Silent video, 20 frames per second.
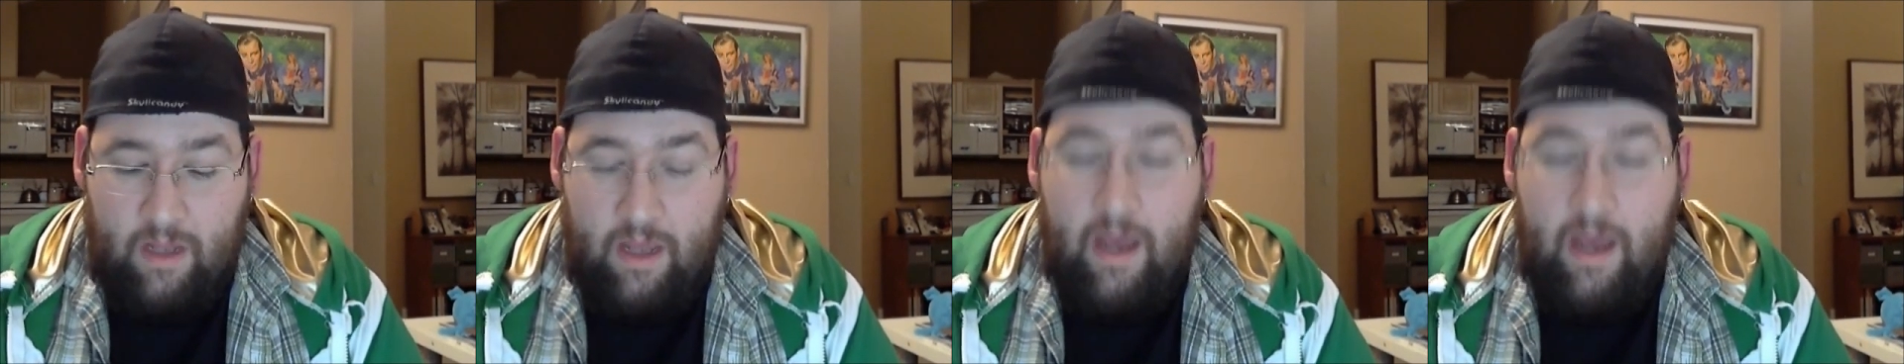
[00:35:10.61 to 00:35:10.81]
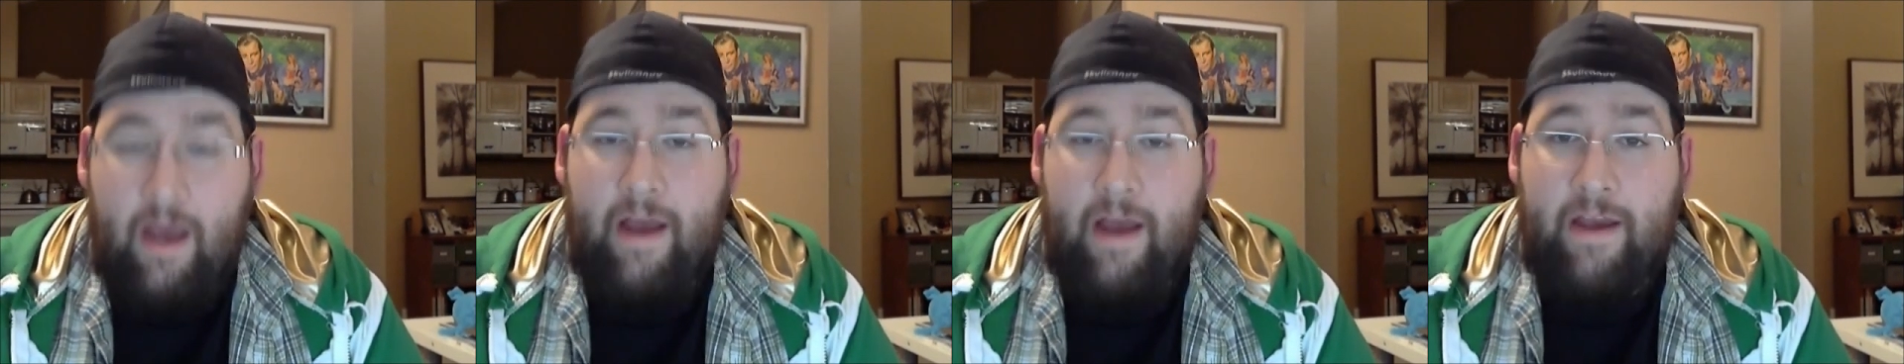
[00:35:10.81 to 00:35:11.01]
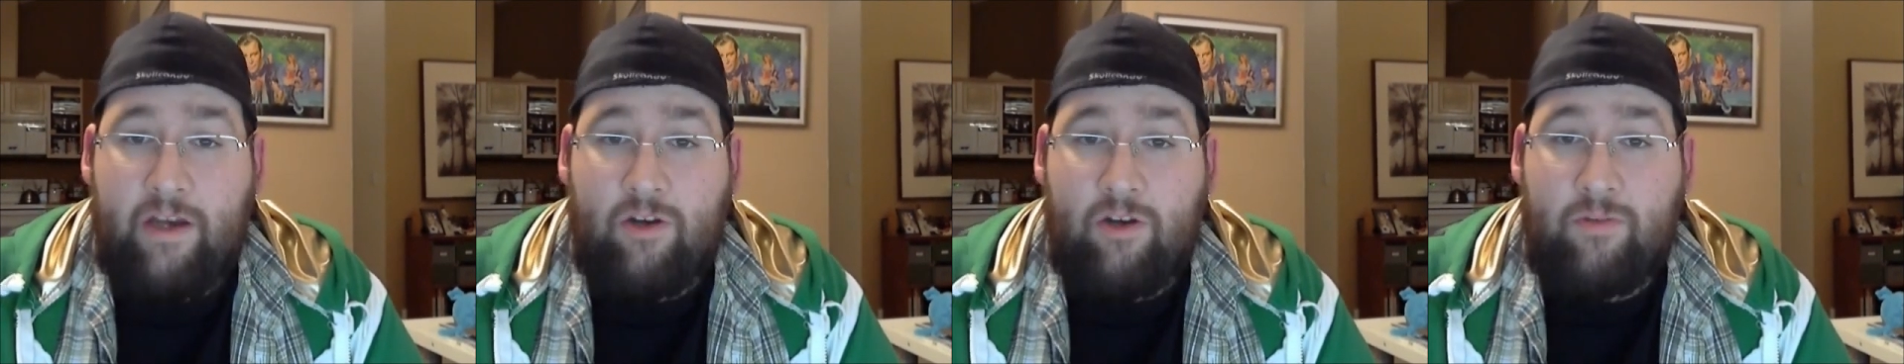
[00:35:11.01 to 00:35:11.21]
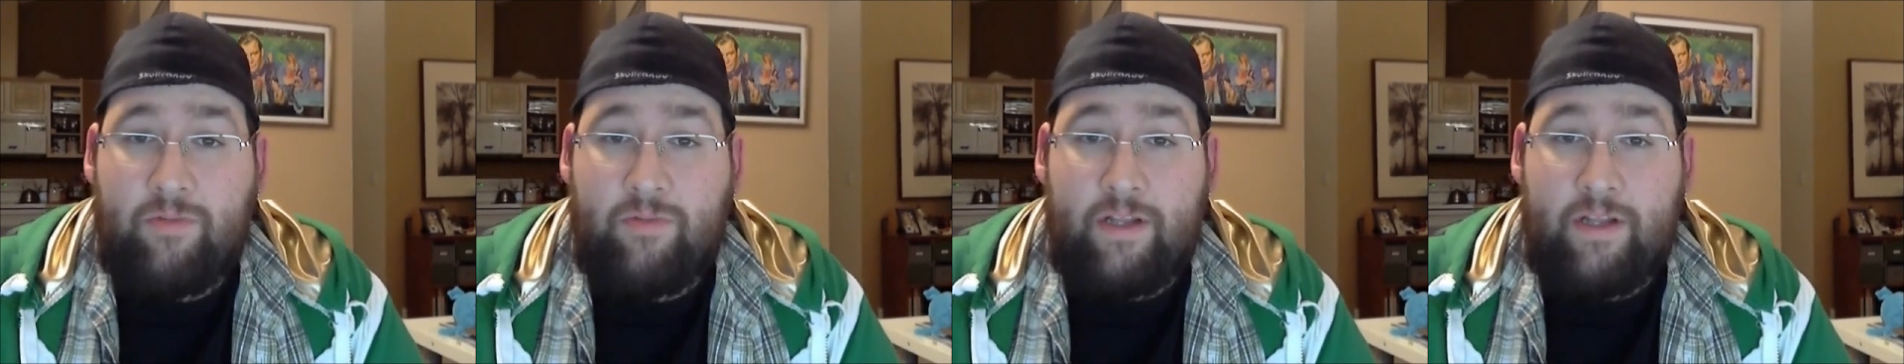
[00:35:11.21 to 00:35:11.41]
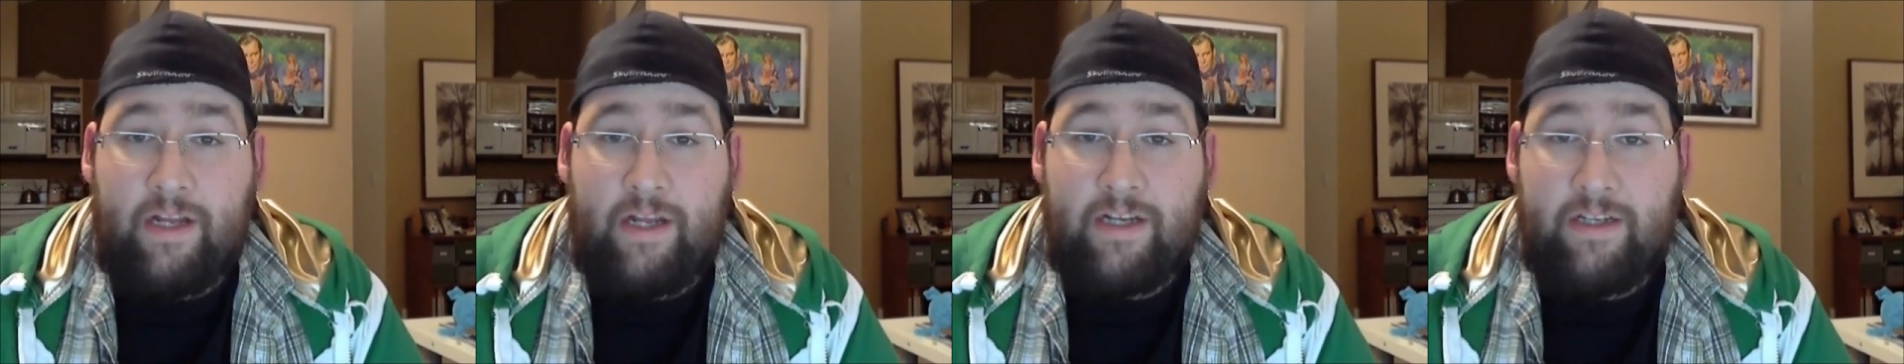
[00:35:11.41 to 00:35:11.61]
I hope
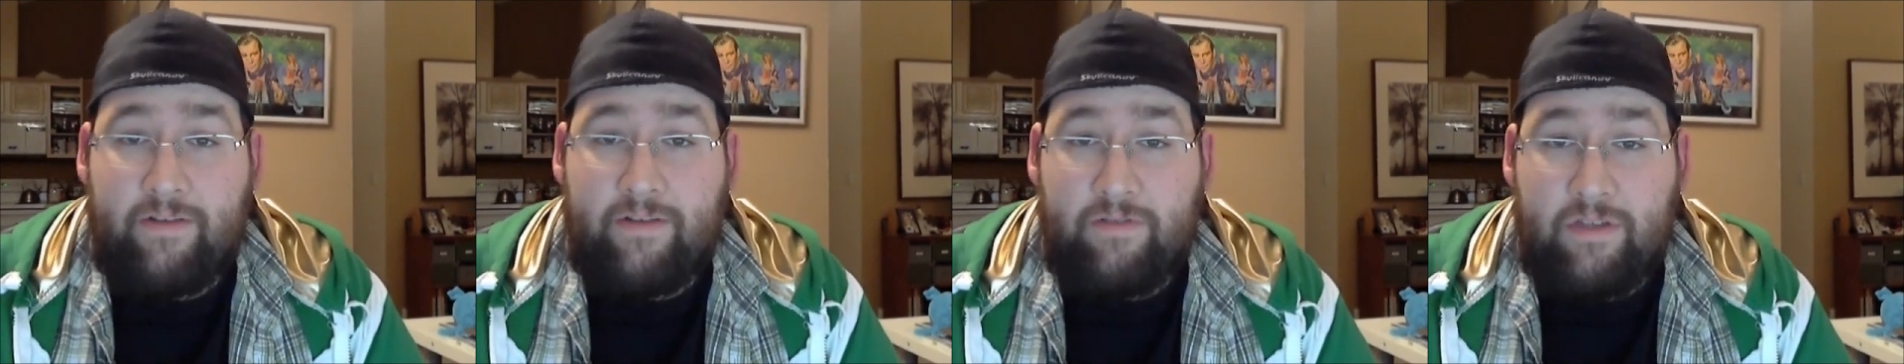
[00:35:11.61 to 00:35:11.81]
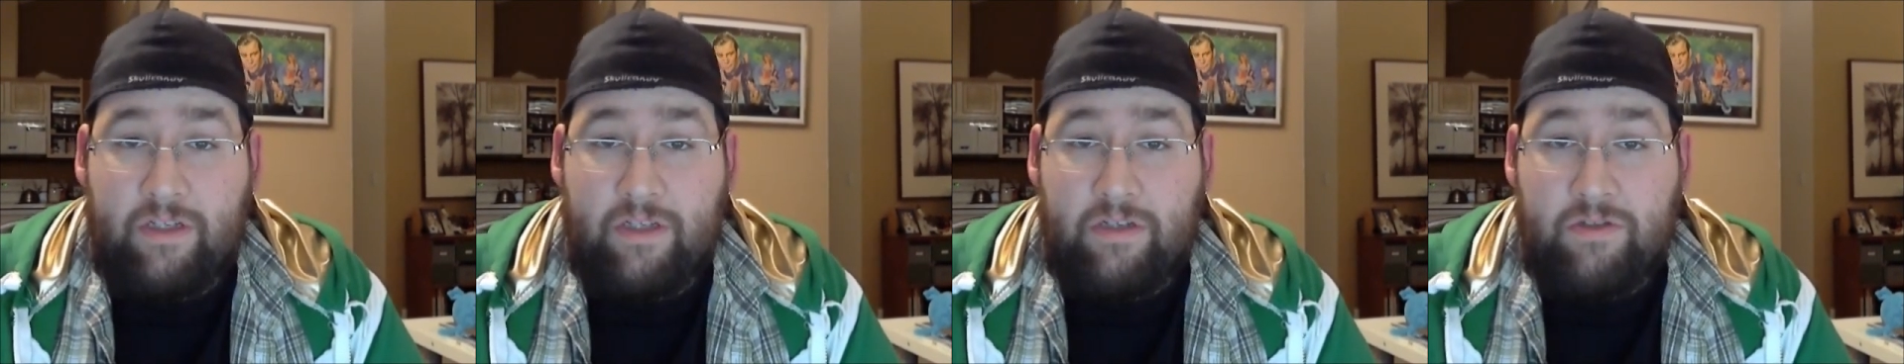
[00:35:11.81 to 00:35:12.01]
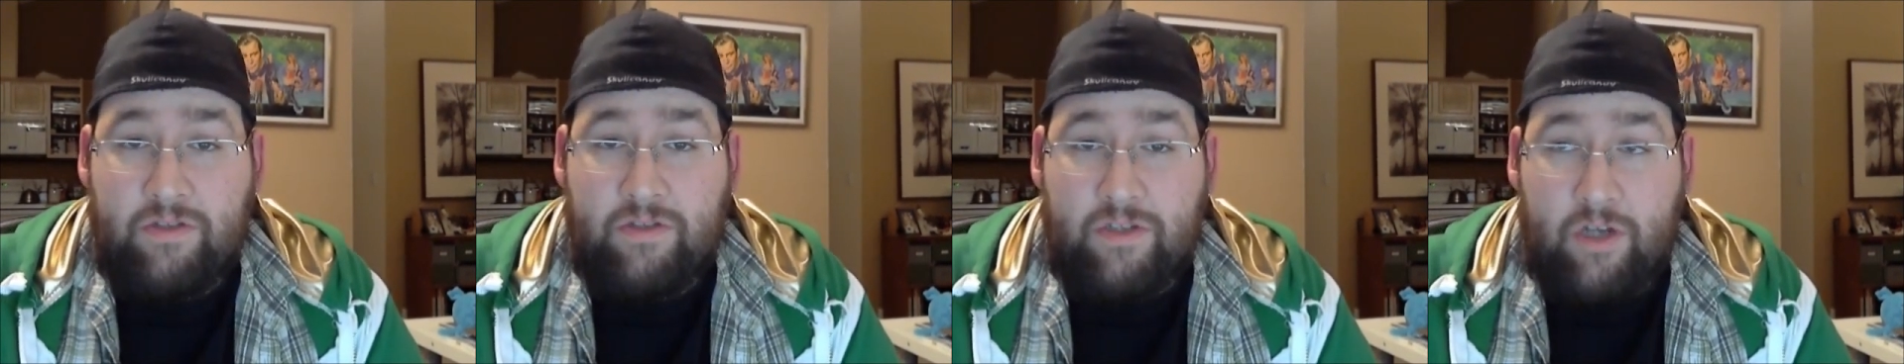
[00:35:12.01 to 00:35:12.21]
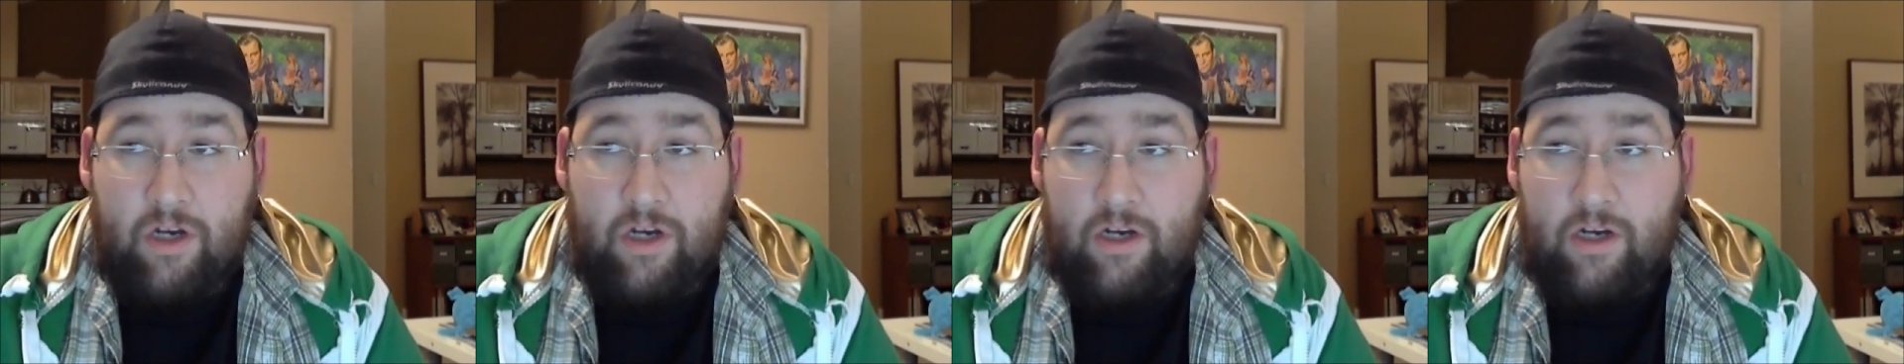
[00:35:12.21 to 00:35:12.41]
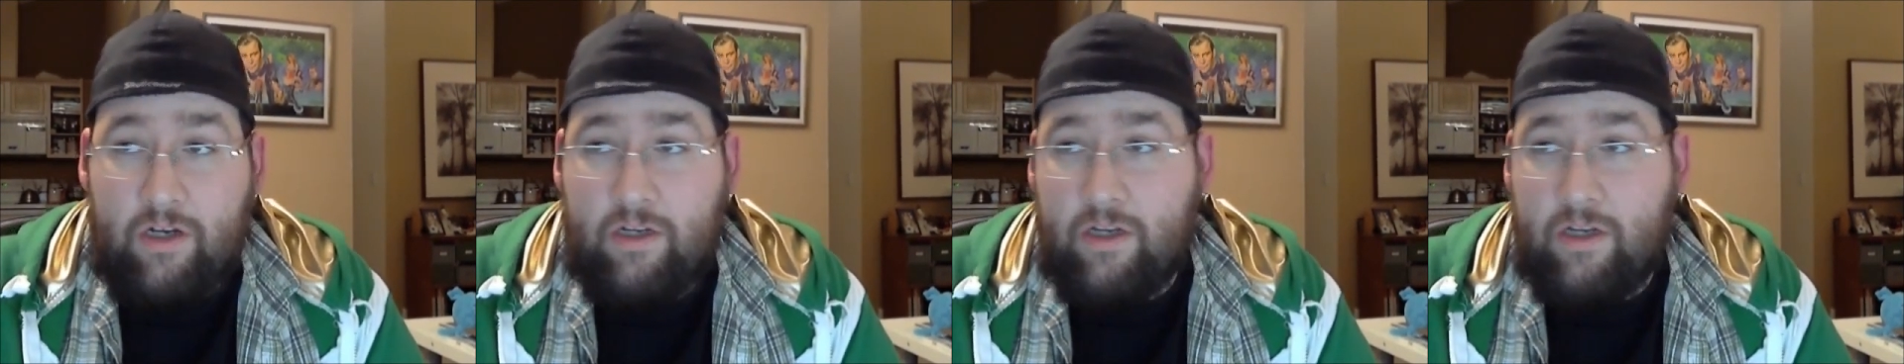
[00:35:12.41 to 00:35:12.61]
you liked everything you
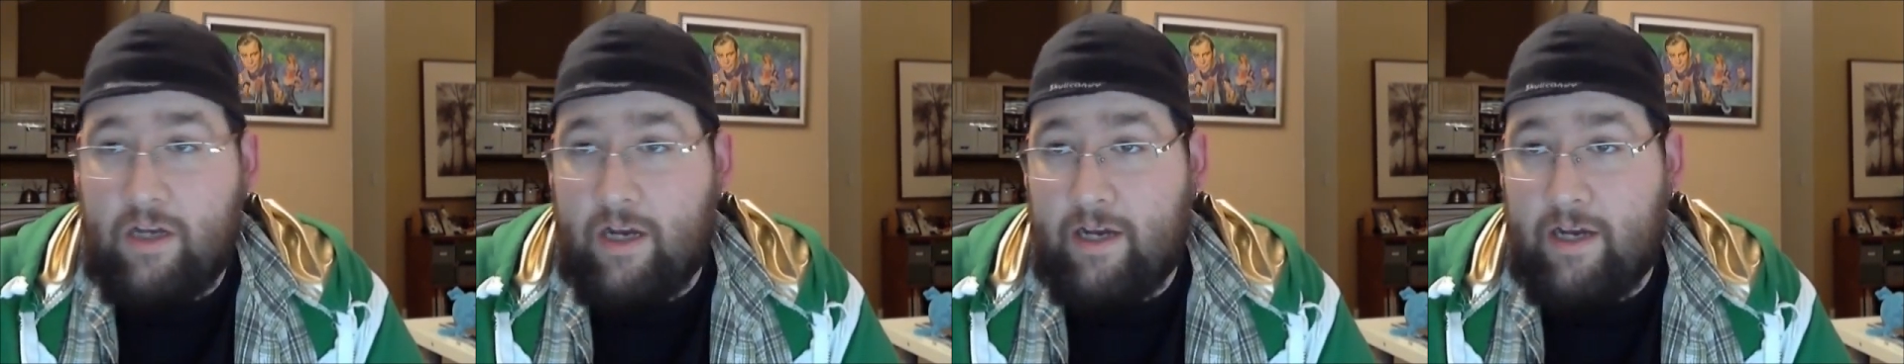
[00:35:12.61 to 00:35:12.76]
saw.